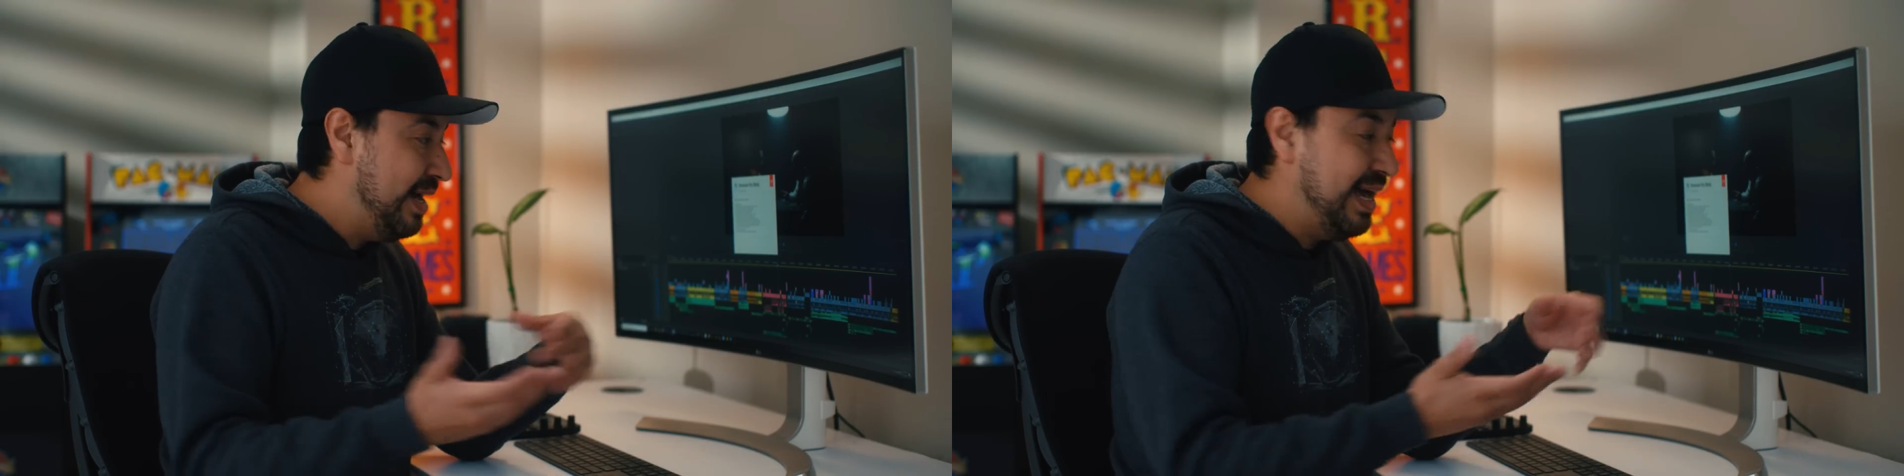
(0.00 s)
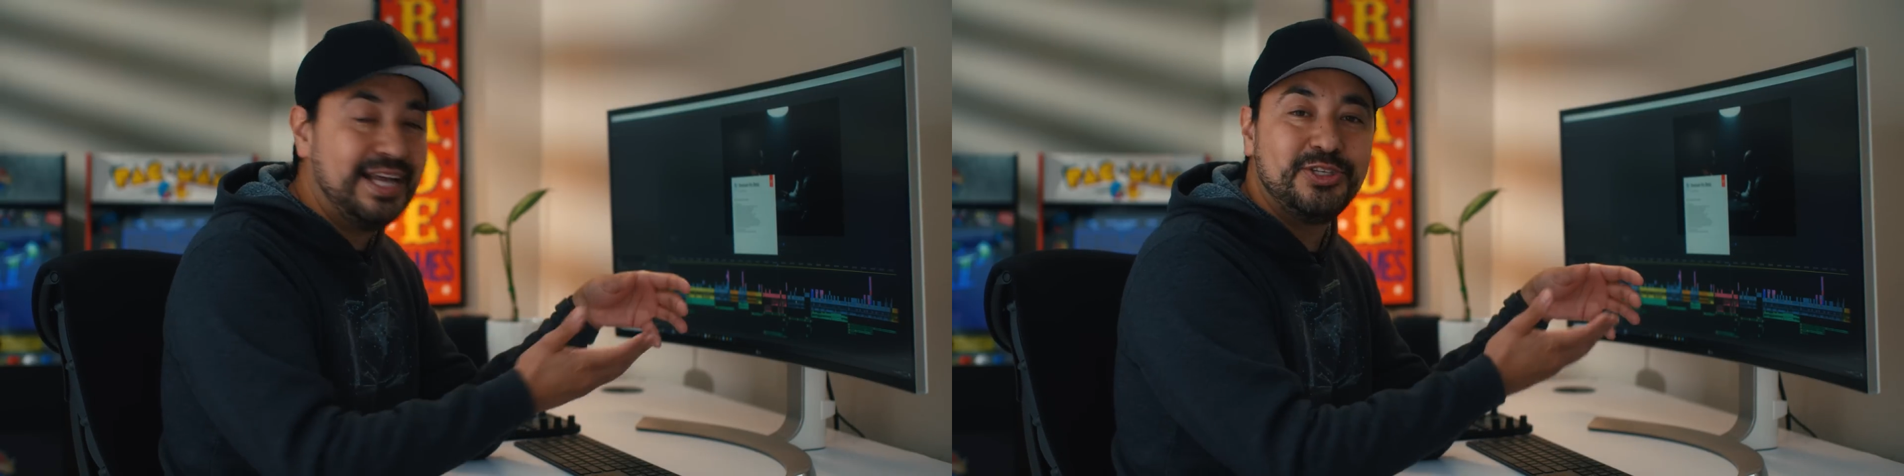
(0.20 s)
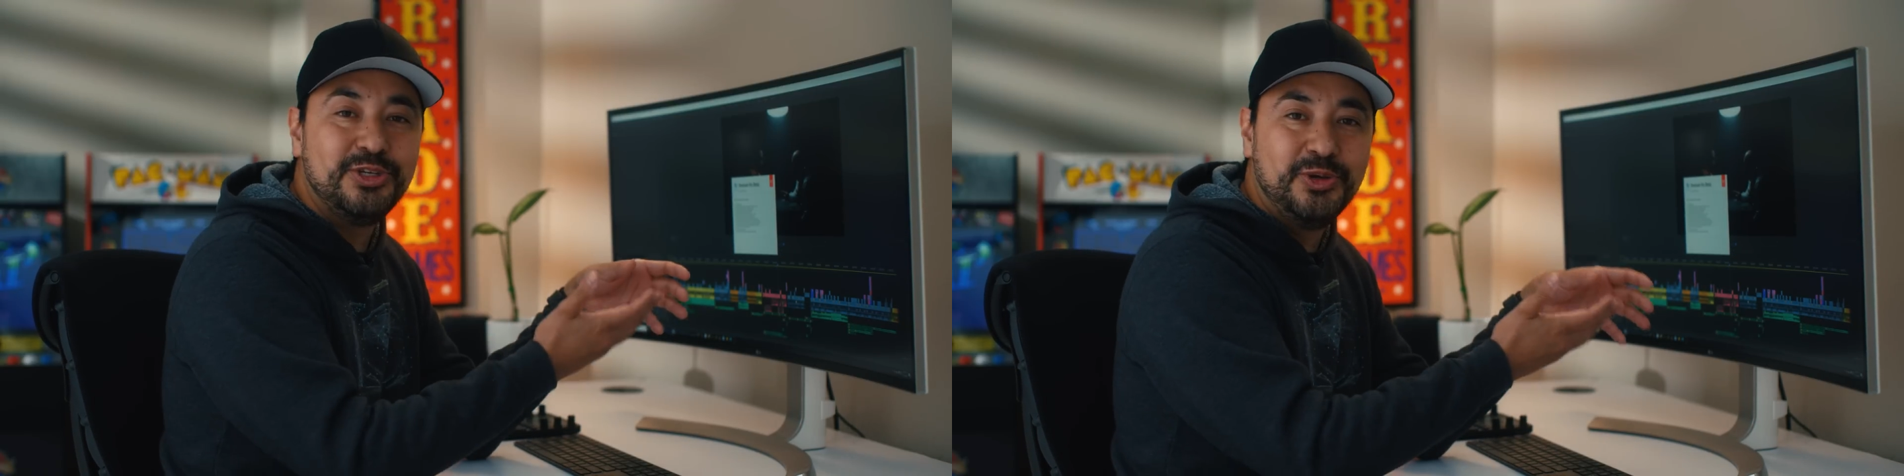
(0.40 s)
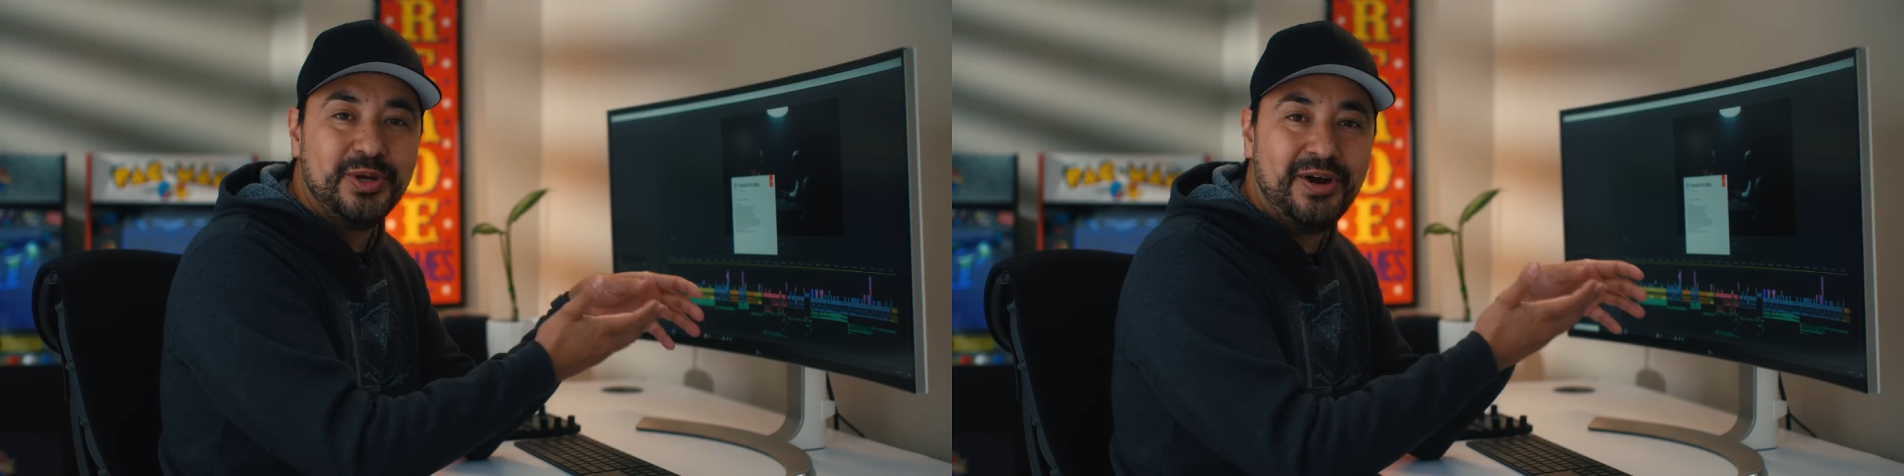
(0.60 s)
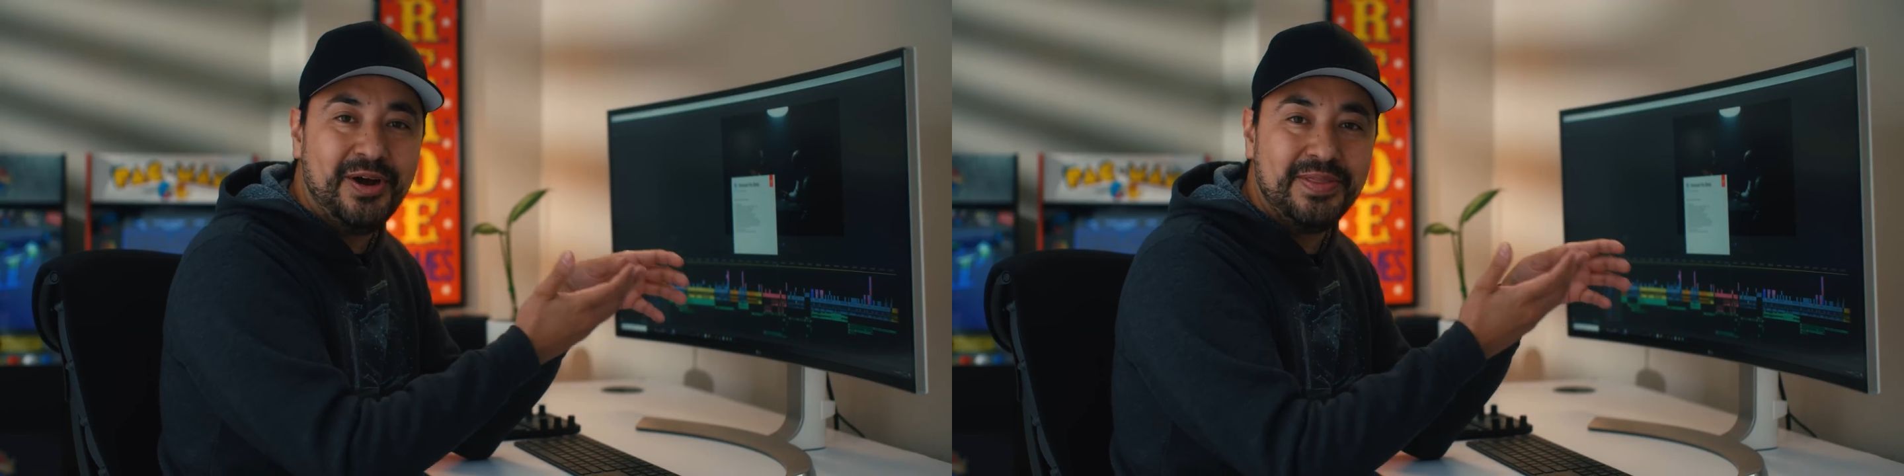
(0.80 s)
I had to do
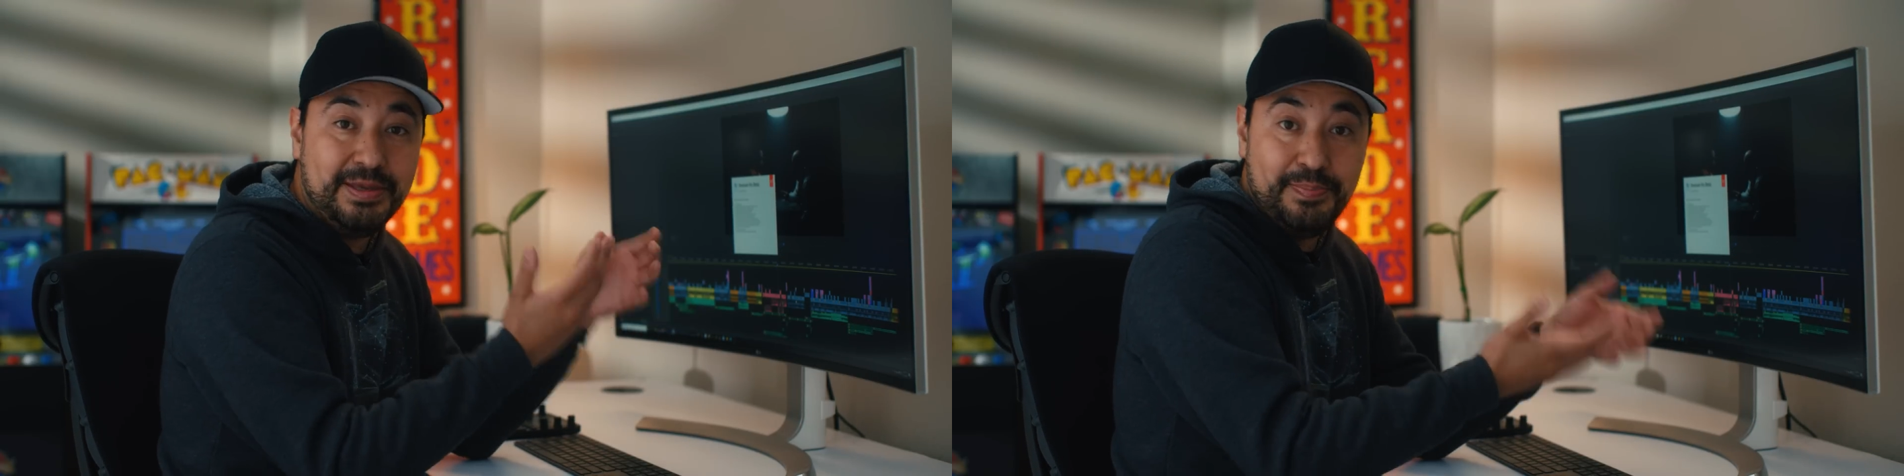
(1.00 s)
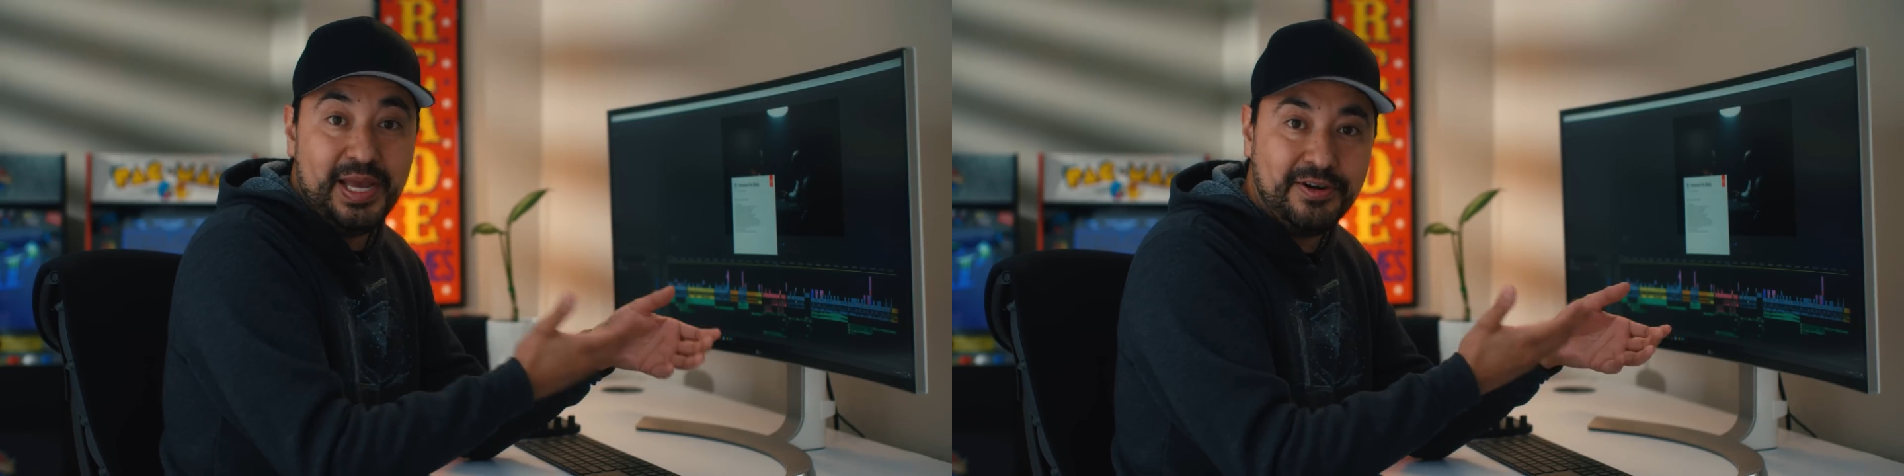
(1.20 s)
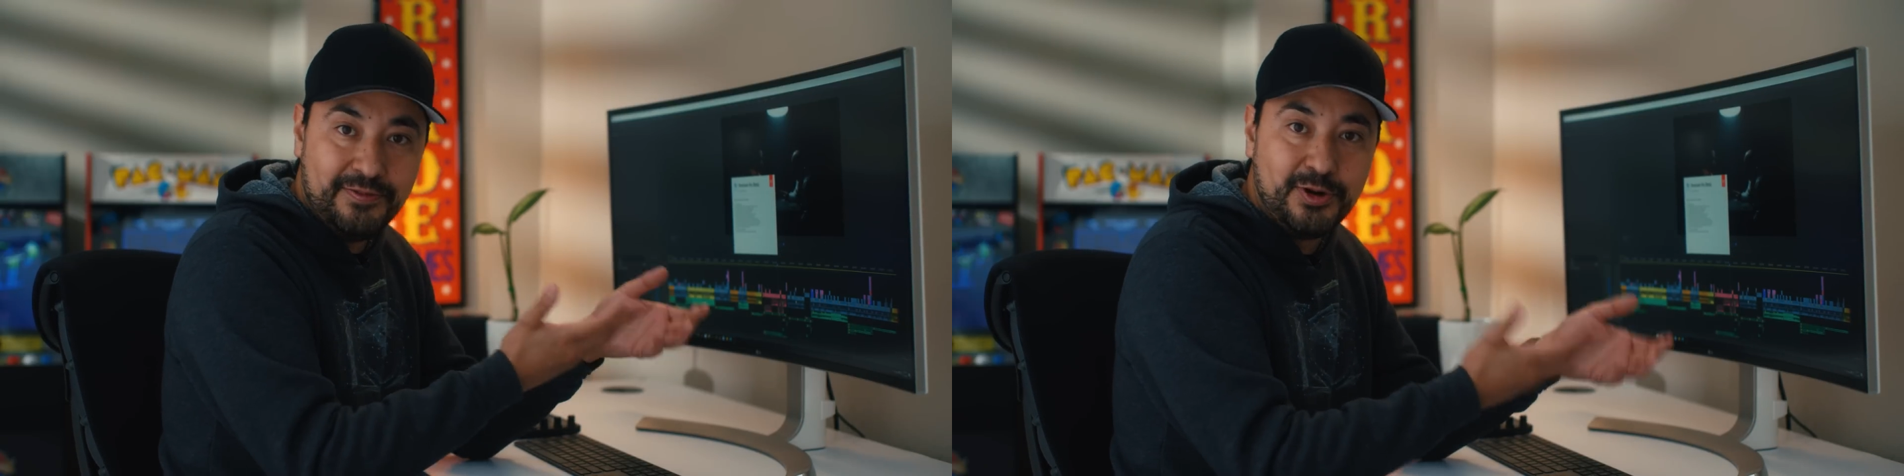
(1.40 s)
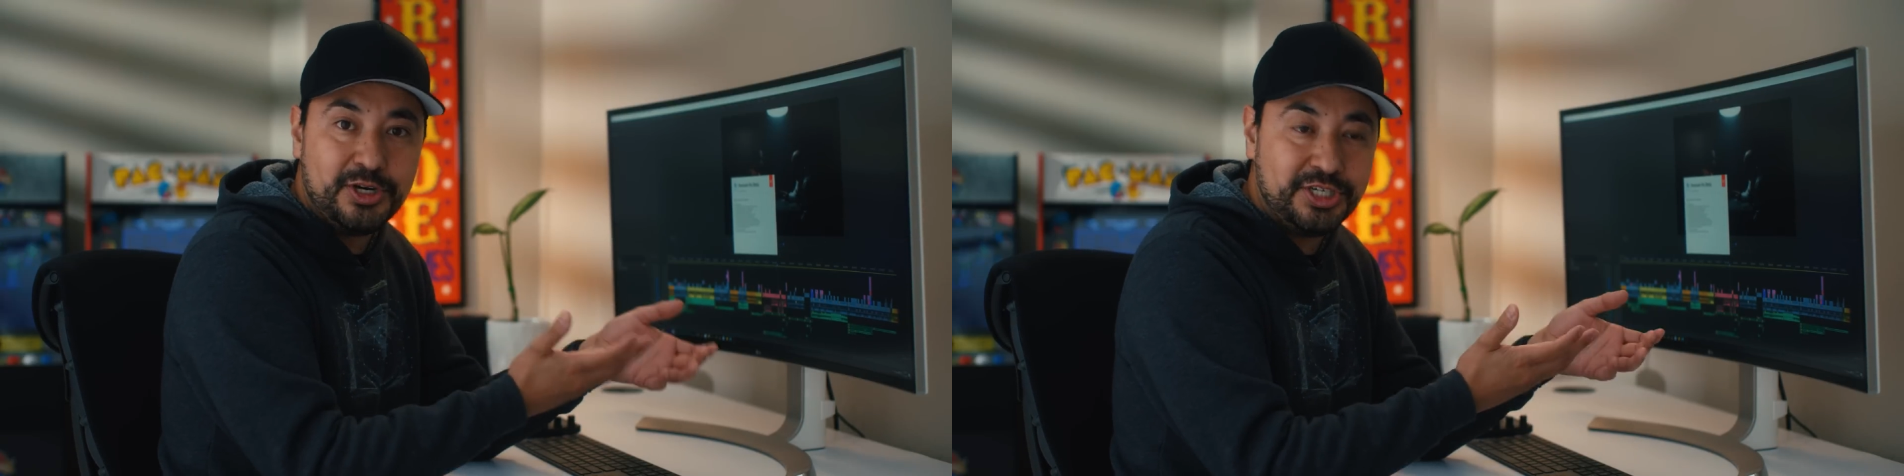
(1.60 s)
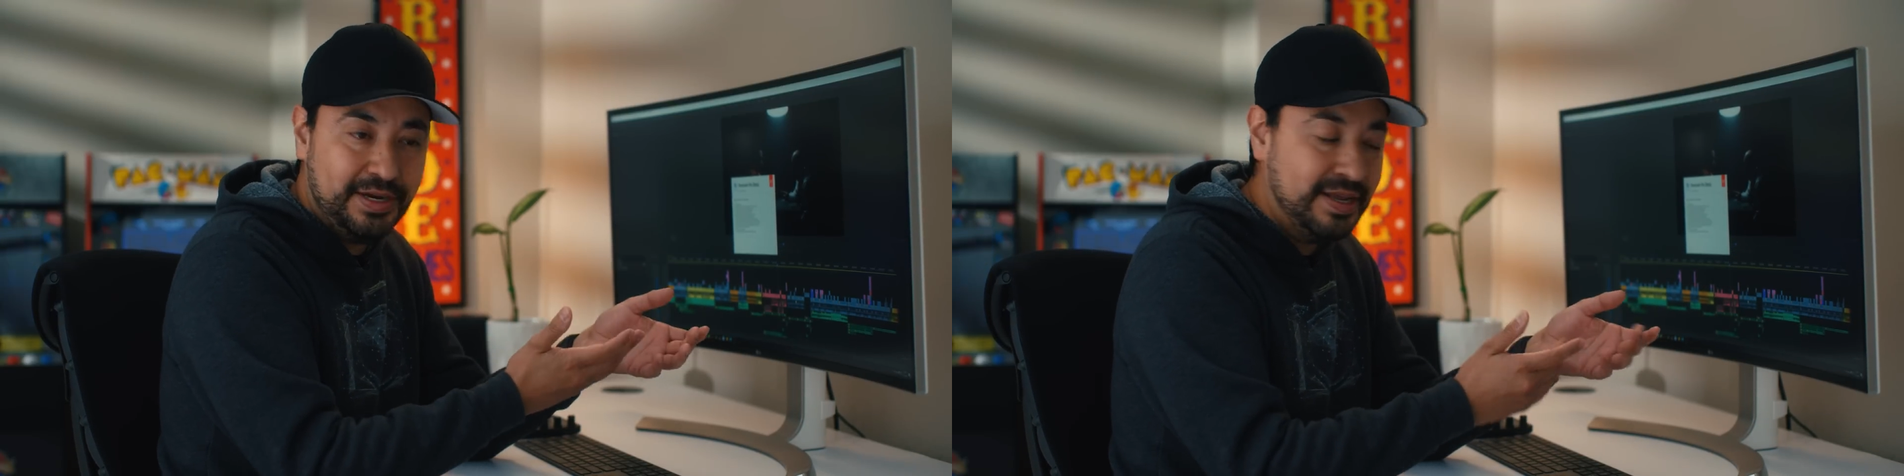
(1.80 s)
it on the beta
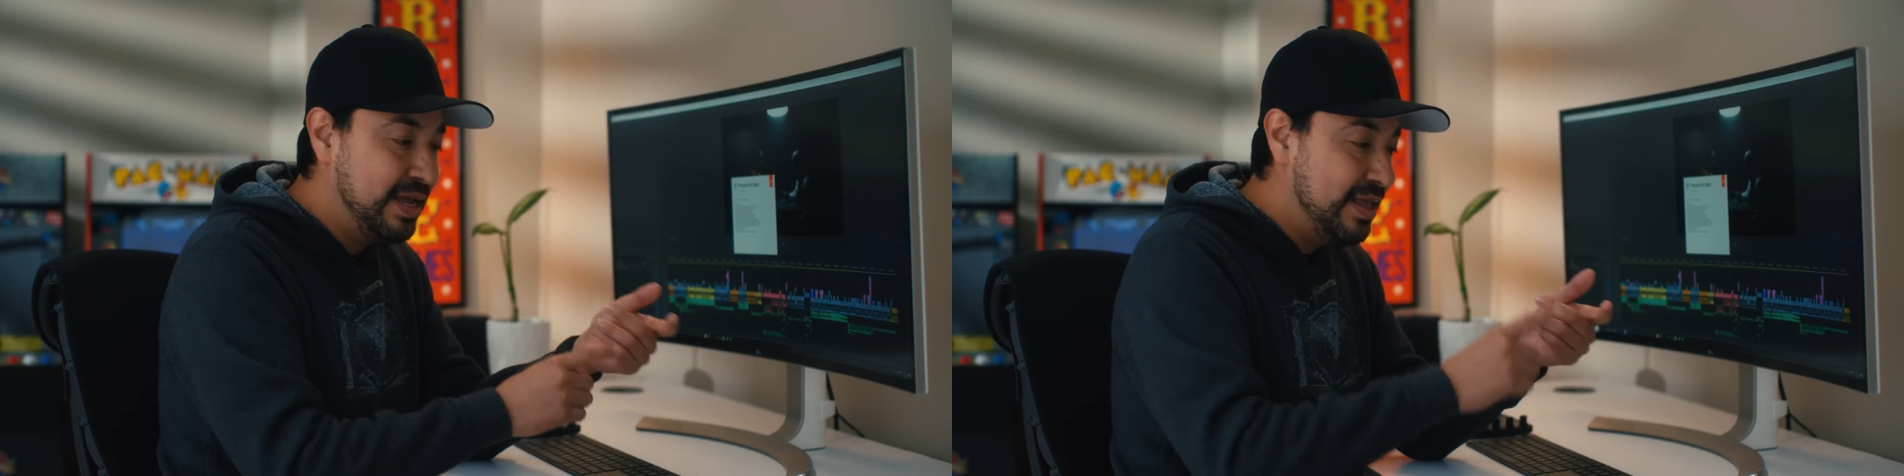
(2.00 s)
version.